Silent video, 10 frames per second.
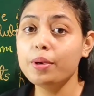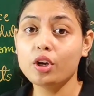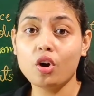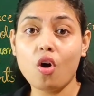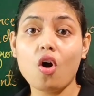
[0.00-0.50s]

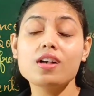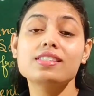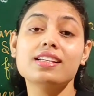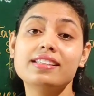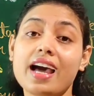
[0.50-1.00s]

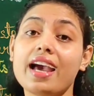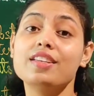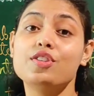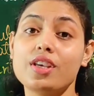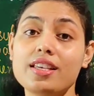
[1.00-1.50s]
Because the
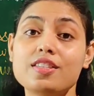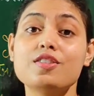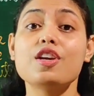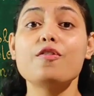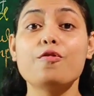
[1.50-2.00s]

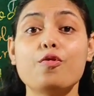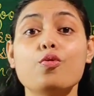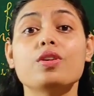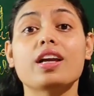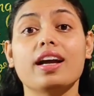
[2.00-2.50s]
digested
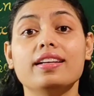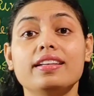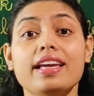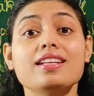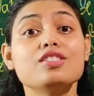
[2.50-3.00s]
food
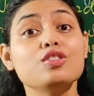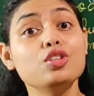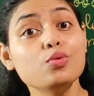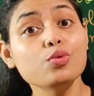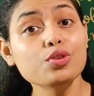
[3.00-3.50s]
contains
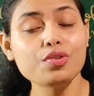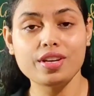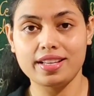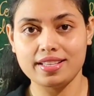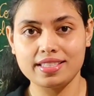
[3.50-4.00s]

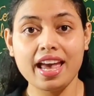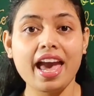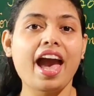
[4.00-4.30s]
nutrients,